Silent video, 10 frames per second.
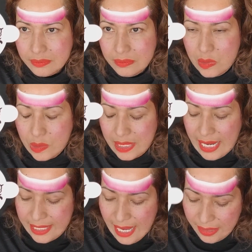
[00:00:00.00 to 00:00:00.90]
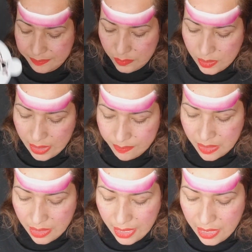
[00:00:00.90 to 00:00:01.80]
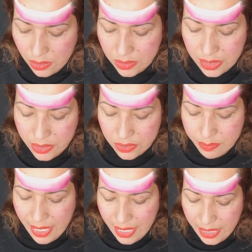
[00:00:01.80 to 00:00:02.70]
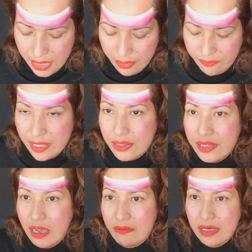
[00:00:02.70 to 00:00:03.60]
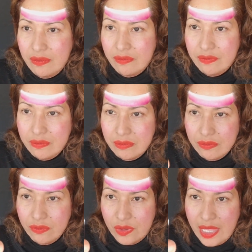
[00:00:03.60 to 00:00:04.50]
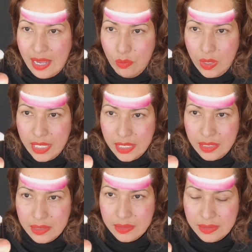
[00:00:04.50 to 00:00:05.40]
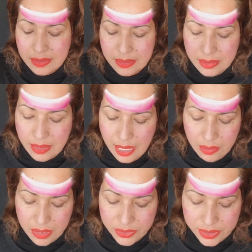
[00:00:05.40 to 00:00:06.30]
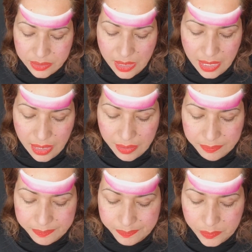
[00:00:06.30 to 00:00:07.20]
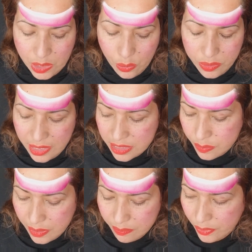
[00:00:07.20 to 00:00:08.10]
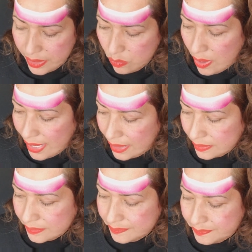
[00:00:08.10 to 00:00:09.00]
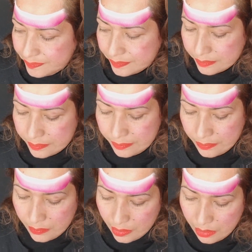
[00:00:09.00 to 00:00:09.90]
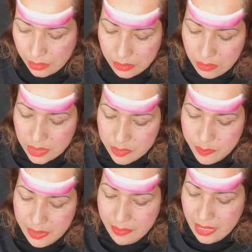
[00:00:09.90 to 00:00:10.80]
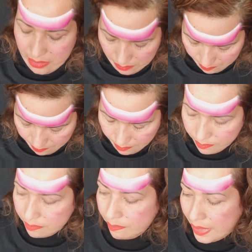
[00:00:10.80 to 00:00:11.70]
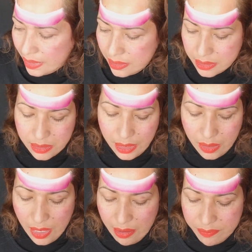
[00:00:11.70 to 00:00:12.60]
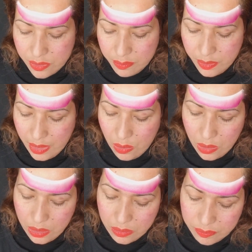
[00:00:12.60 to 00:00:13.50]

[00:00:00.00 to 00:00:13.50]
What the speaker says: Look like that, okay? And I'm gonna use my finger dauber for that work. I'm gonna load this one with white. I'm gonna spray my paint and grab some of the color